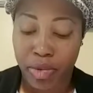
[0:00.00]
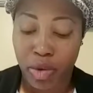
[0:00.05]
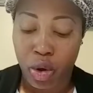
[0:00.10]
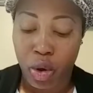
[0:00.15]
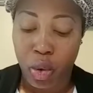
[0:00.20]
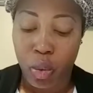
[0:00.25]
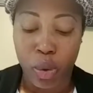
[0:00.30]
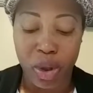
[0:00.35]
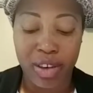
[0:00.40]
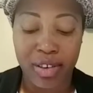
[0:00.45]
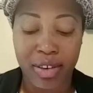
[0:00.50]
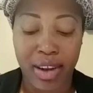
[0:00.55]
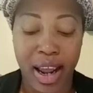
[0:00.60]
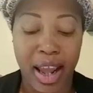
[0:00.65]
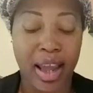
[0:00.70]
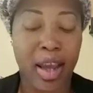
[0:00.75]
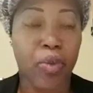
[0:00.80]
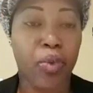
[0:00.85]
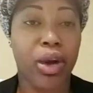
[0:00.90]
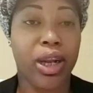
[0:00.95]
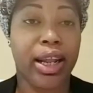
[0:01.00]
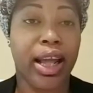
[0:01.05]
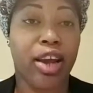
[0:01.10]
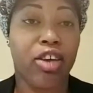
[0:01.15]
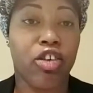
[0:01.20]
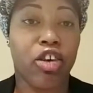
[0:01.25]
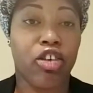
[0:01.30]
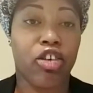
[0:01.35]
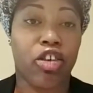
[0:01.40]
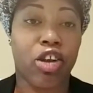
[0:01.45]
We stay in
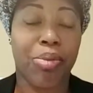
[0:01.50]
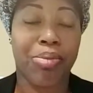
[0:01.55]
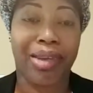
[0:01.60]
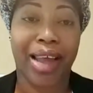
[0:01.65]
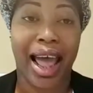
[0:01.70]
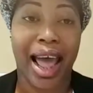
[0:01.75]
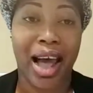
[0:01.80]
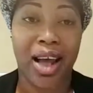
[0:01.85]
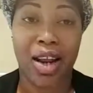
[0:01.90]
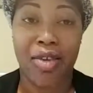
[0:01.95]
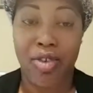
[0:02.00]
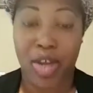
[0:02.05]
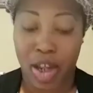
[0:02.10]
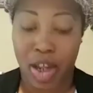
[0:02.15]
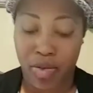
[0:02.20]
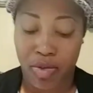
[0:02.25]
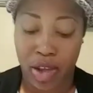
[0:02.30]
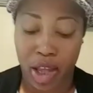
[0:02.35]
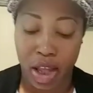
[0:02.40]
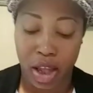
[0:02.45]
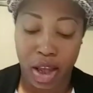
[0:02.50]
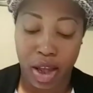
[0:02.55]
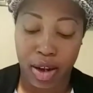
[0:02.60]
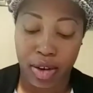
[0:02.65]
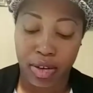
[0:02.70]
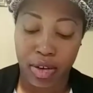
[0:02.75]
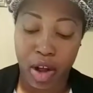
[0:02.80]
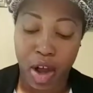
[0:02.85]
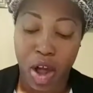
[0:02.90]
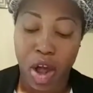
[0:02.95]
relationships out of
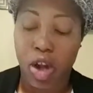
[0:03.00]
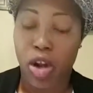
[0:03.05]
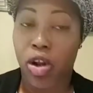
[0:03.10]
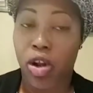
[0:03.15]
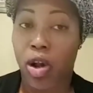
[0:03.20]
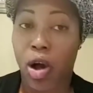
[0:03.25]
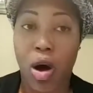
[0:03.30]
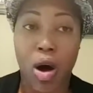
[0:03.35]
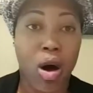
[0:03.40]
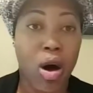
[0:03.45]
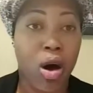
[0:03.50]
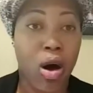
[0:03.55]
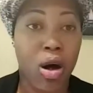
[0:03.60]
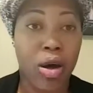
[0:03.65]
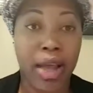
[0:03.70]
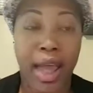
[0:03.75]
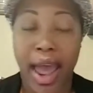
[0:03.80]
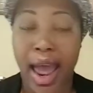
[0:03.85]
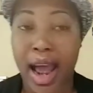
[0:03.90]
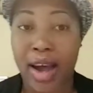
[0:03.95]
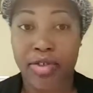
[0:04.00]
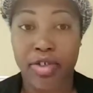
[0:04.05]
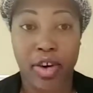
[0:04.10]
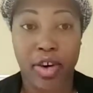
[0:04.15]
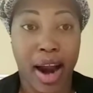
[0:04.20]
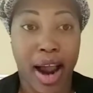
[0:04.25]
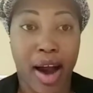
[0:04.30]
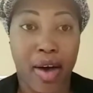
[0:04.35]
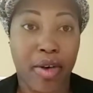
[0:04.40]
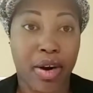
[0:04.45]
convenience long
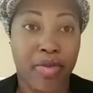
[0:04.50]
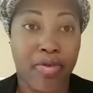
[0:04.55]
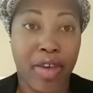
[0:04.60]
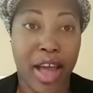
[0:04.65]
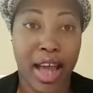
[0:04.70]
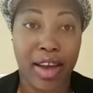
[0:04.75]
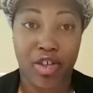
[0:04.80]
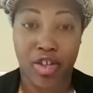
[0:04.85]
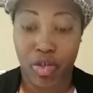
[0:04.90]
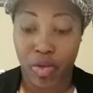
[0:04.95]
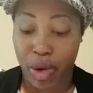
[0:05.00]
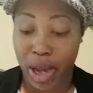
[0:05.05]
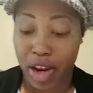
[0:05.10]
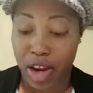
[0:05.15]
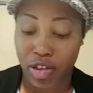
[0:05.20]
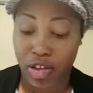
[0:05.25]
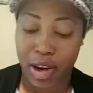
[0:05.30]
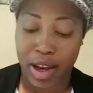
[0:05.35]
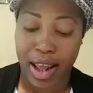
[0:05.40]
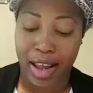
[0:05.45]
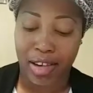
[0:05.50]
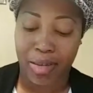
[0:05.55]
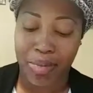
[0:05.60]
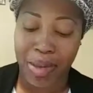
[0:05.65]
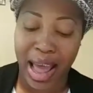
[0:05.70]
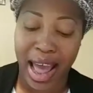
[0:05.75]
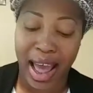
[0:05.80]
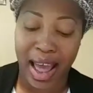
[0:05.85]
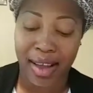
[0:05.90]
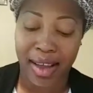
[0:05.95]
after our infatuation has
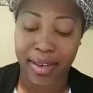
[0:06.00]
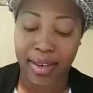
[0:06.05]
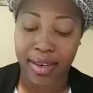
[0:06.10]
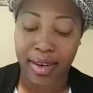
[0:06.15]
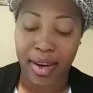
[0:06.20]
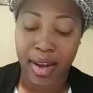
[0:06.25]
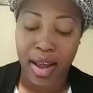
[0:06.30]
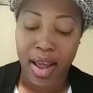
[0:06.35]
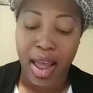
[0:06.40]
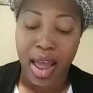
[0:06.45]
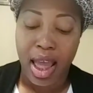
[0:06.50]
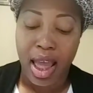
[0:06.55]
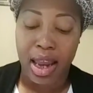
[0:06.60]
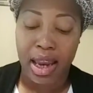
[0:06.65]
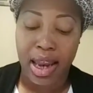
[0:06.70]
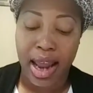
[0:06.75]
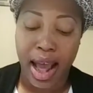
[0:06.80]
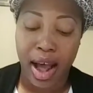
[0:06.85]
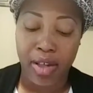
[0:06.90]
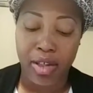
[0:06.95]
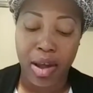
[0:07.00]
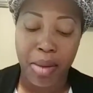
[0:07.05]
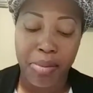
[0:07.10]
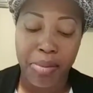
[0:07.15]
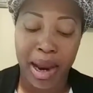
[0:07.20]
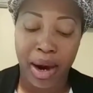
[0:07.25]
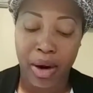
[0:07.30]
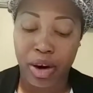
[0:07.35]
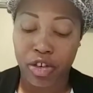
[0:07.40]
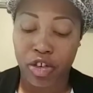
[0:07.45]
passed, and now that
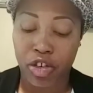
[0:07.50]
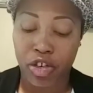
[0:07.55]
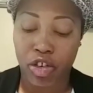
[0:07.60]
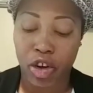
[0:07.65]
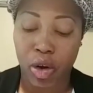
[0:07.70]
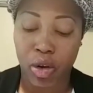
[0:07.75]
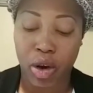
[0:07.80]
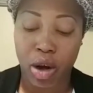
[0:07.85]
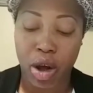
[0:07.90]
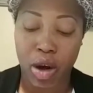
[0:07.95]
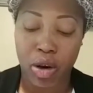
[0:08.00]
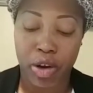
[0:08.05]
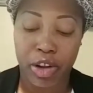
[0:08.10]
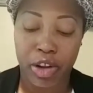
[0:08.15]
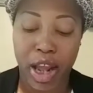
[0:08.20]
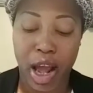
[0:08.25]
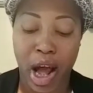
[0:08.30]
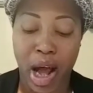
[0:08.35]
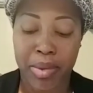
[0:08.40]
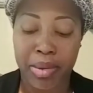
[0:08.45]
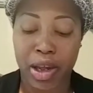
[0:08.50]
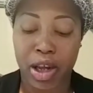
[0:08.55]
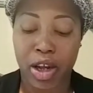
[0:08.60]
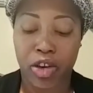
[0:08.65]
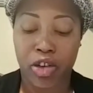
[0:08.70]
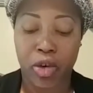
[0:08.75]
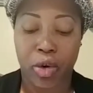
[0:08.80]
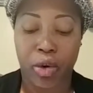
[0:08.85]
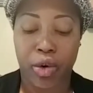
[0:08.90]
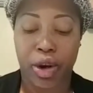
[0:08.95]
marriage is no longer the
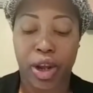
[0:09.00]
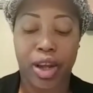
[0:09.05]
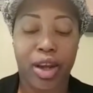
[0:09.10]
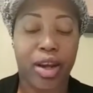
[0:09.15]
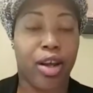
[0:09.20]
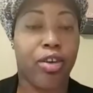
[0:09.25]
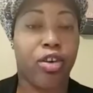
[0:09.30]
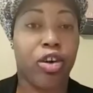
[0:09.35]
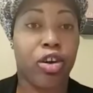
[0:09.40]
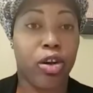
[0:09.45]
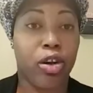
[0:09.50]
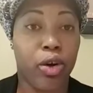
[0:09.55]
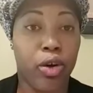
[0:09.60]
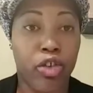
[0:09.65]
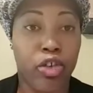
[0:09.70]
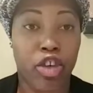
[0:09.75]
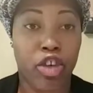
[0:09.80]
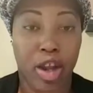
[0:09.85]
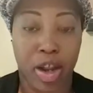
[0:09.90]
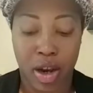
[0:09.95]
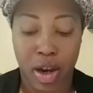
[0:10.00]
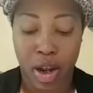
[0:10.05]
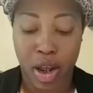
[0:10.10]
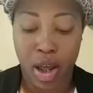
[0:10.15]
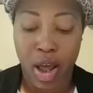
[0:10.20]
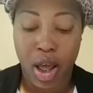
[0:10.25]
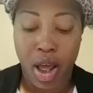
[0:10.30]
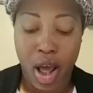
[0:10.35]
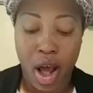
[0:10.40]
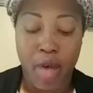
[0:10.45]
obligatory conclusion
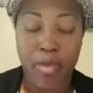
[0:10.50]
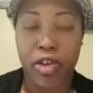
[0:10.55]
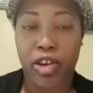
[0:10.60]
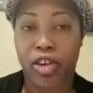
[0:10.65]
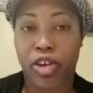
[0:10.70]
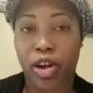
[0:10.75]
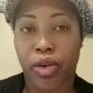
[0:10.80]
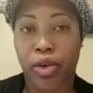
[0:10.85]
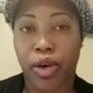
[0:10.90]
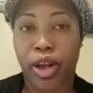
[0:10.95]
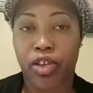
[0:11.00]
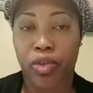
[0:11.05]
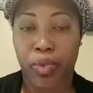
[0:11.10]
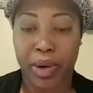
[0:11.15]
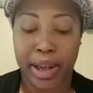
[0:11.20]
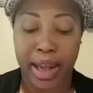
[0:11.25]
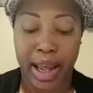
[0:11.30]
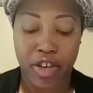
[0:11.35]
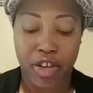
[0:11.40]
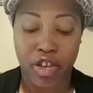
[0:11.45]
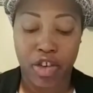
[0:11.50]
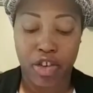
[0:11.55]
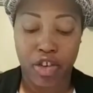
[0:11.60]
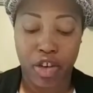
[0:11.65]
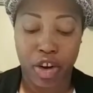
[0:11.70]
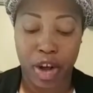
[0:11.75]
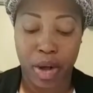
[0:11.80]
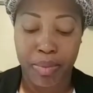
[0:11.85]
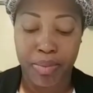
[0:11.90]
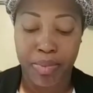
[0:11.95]
of a serious
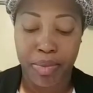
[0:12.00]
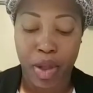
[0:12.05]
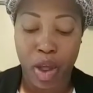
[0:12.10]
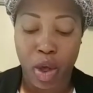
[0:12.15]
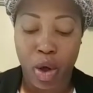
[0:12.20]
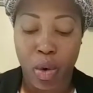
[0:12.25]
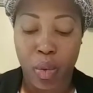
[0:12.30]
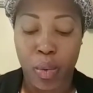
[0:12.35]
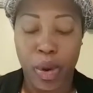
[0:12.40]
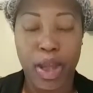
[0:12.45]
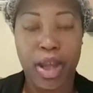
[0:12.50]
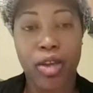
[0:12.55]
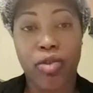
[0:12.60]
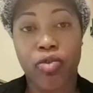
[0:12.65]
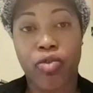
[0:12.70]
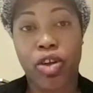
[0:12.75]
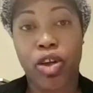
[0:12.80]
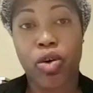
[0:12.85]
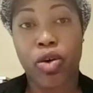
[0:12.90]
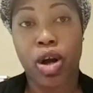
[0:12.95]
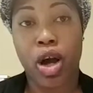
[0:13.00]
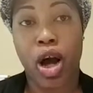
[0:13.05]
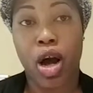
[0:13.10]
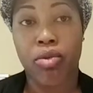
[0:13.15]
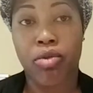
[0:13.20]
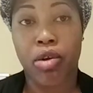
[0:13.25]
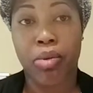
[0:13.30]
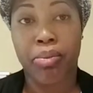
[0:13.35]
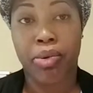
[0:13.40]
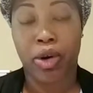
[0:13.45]
relationship, we can feel
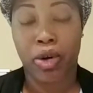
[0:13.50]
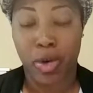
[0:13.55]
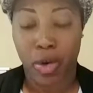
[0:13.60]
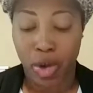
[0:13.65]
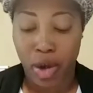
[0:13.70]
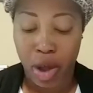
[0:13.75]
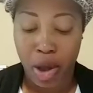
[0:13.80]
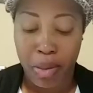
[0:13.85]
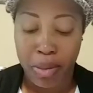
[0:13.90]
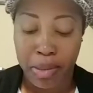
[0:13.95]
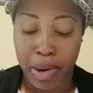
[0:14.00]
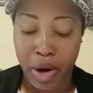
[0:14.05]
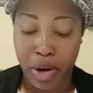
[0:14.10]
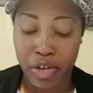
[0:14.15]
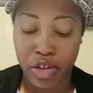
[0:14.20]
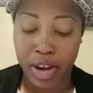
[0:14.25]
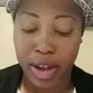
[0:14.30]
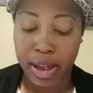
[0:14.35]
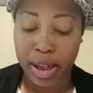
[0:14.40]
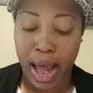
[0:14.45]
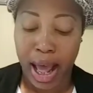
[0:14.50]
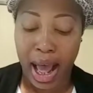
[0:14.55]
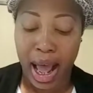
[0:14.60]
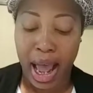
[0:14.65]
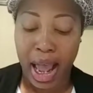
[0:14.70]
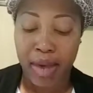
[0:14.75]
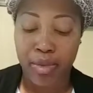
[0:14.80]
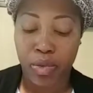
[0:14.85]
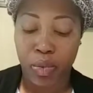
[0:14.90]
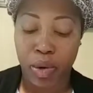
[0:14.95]
comfortable merging
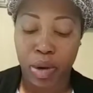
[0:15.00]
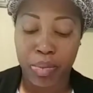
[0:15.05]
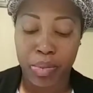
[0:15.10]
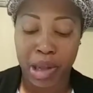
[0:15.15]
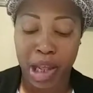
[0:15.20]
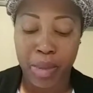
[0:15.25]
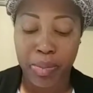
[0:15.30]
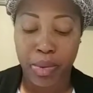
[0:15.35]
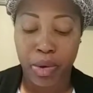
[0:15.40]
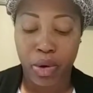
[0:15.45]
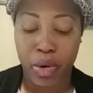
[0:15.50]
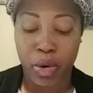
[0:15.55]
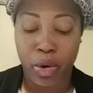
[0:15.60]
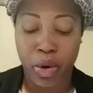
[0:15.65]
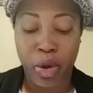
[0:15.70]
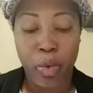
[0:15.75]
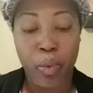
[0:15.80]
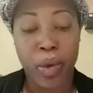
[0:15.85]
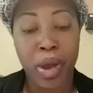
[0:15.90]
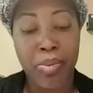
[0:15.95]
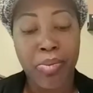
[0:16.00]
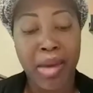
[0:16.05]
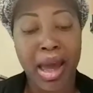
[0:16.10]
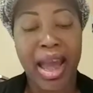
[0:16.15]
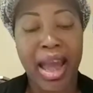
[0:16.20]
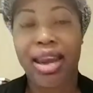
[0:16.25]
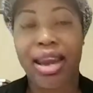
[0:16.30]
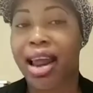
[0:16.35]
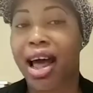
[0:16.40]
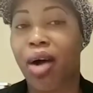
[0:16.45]
lives with people we
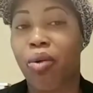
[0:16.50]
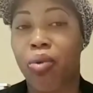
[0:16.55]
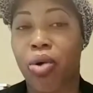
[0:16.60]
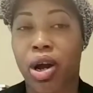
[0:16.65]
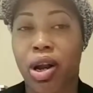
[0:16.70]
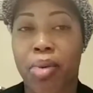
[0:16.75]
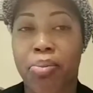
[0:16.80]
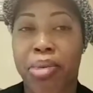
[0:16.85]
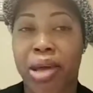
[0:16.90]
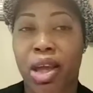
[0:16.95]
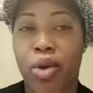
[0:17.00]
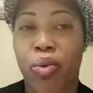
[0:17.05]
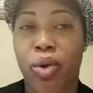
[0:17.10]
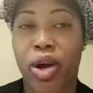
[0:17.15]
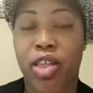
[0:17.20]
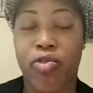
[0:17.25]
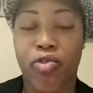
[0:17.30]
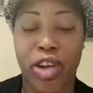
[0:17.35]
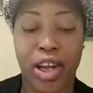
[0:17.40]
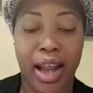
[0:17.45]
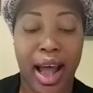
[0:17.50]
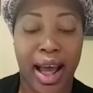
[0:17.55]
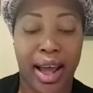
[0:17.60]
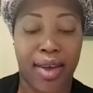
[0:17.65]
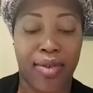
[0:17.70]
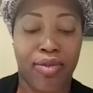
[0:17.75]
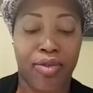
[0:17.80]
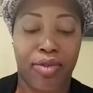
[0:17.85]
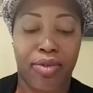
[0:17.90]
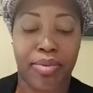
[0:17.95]
may not want to be with for
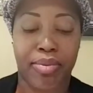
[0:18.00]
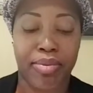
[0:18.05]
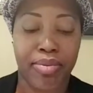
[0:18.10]
life.